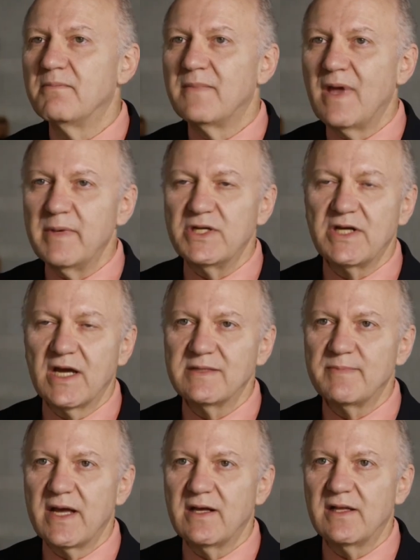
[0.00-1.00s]
maybe
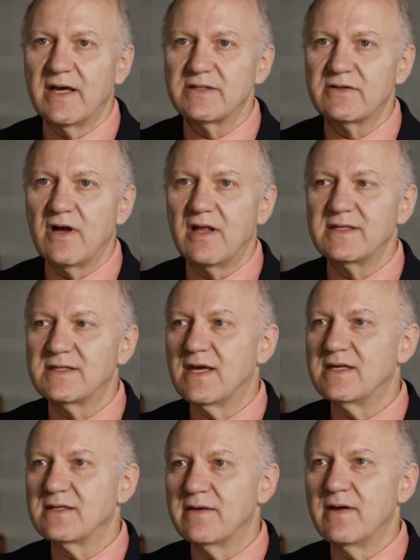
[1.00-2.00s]
checks my cholesterol, and
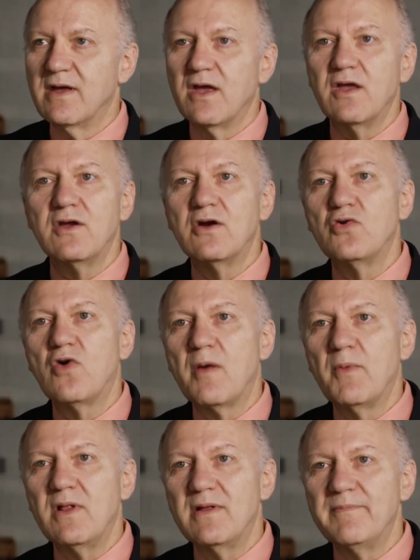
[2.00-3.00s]
says, You're
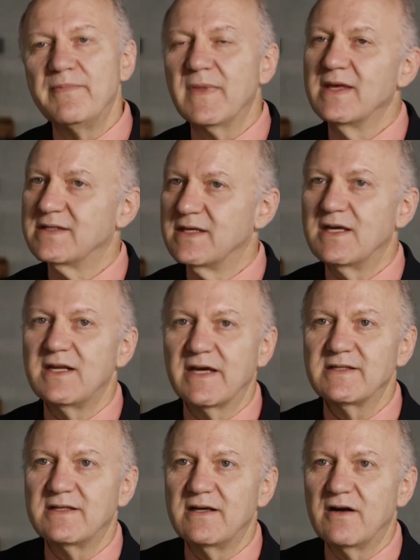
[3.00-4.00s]
normal, see you
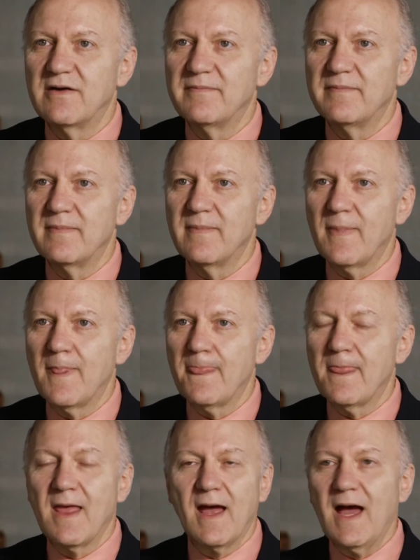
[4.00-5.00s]
next year.
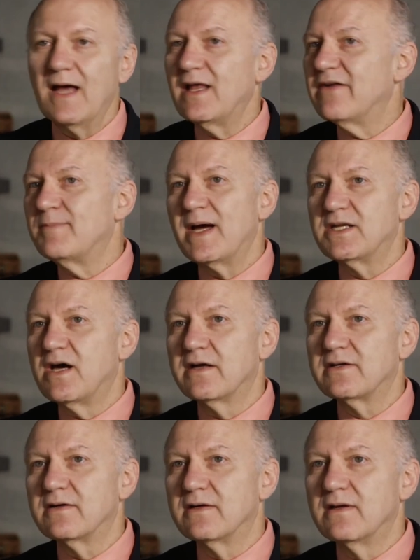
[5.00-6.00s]
I love my
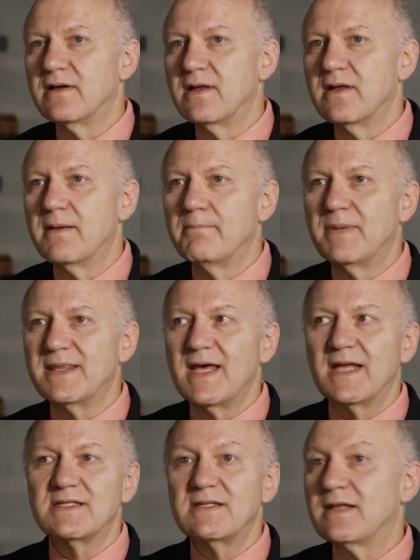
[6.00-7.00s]
doctor, but
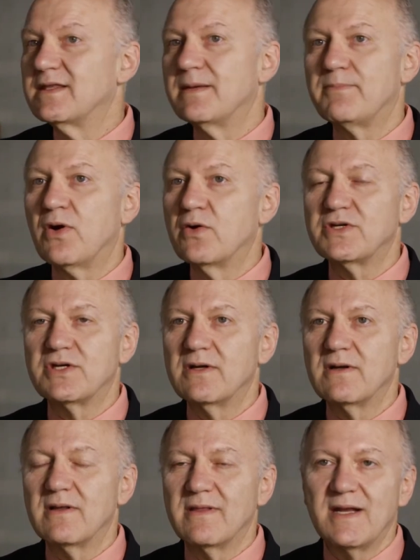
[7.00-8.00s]
that's not the approach
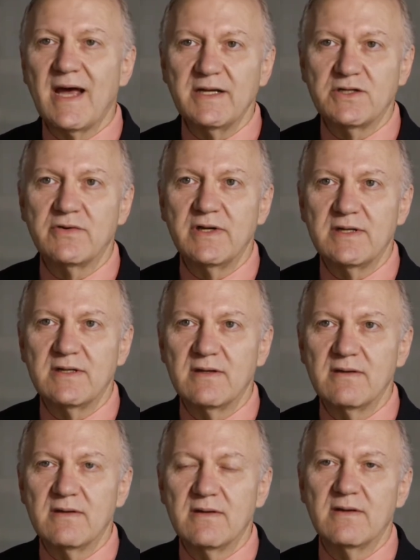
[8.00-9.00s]
that I treat
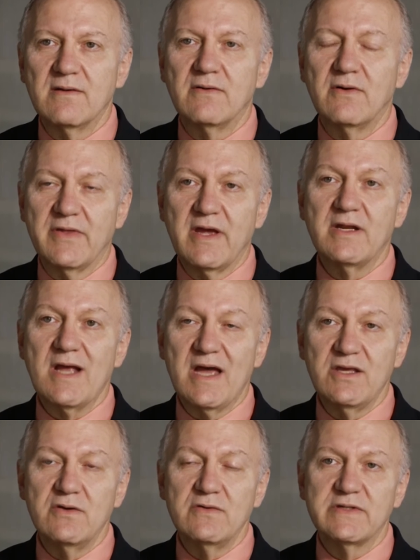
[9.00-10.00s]
or that
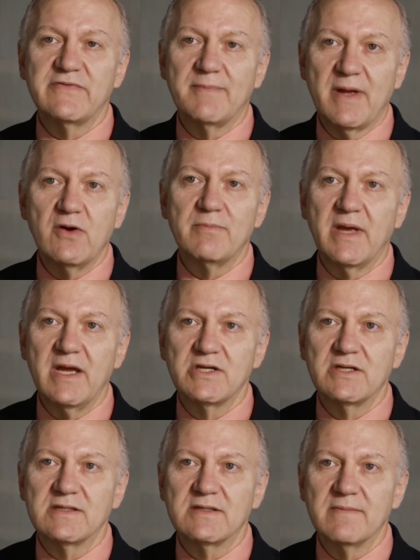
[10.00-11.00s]
I use for my own
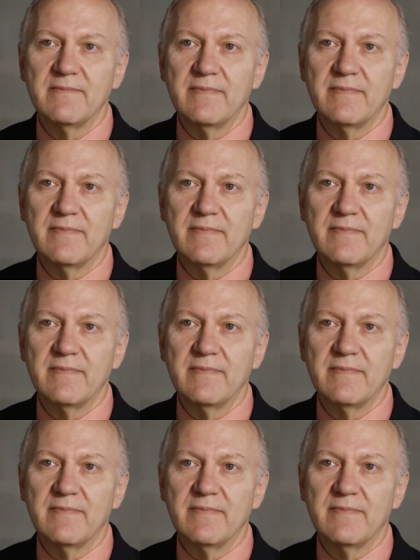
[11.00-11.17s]
patients.